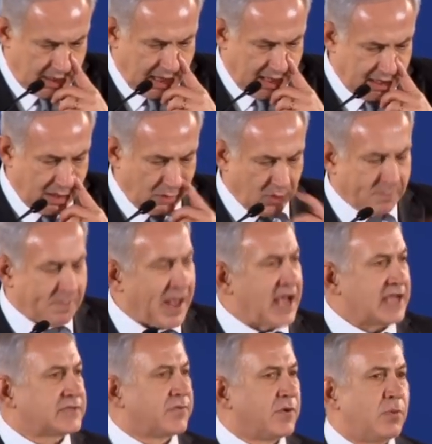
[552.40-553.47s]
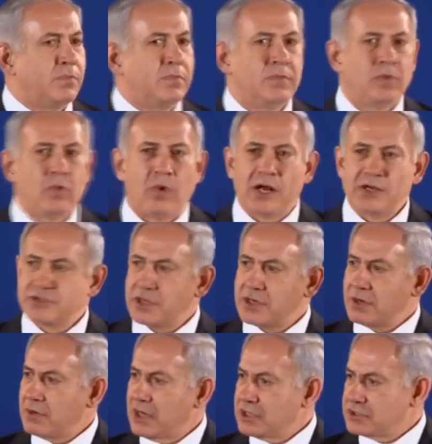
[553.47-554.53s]
And they were passed from one
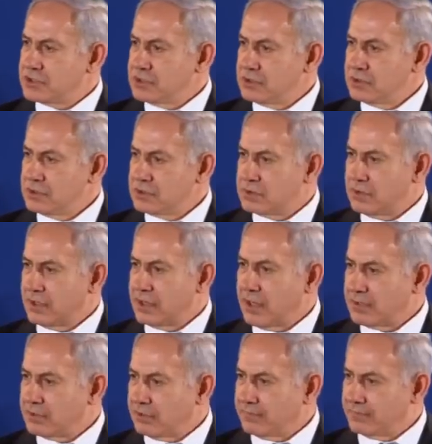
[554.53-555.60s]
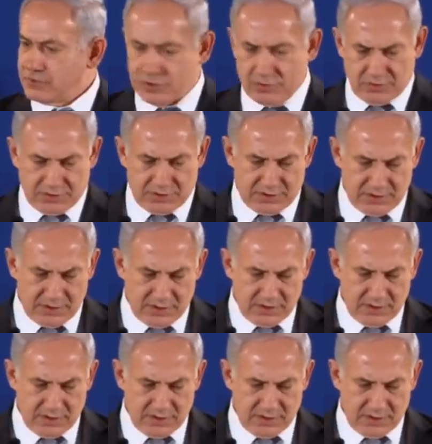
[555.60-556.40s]
generation to another of Jews.